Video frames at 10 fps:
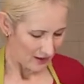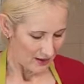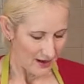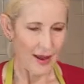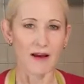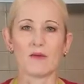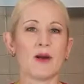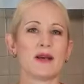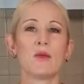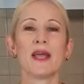Now,
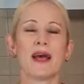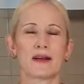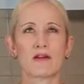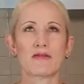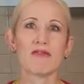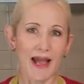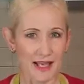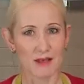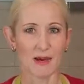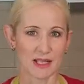we had
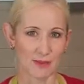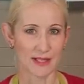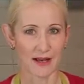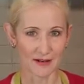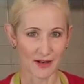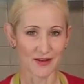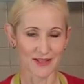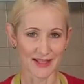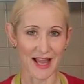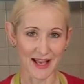cracking mashed
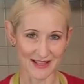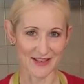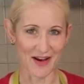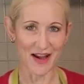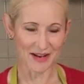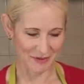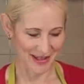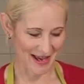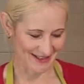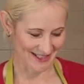potatoes last night with
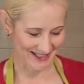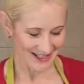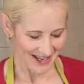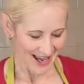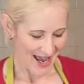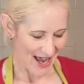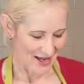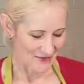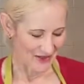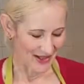our dinner,
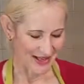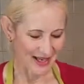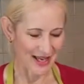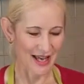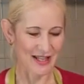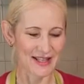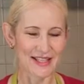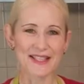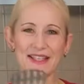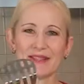and
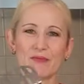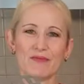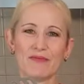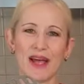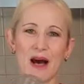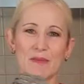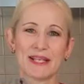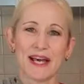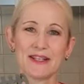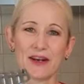this is our
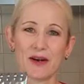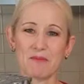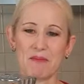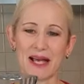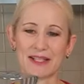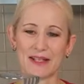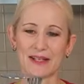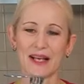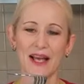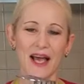potato masher.
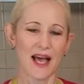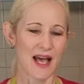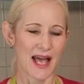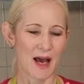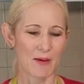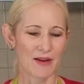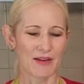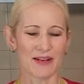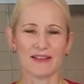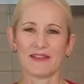
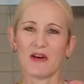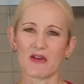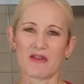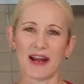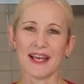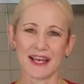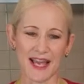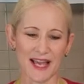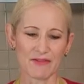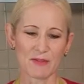However, not great,
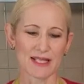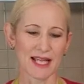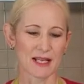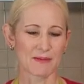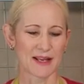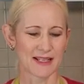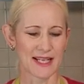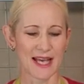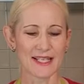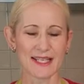again, for metallic
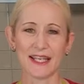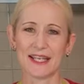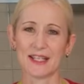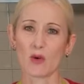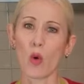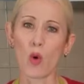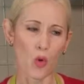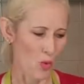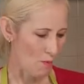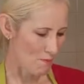taste, it is
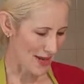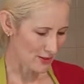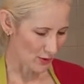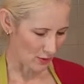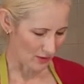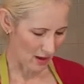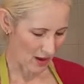all metal.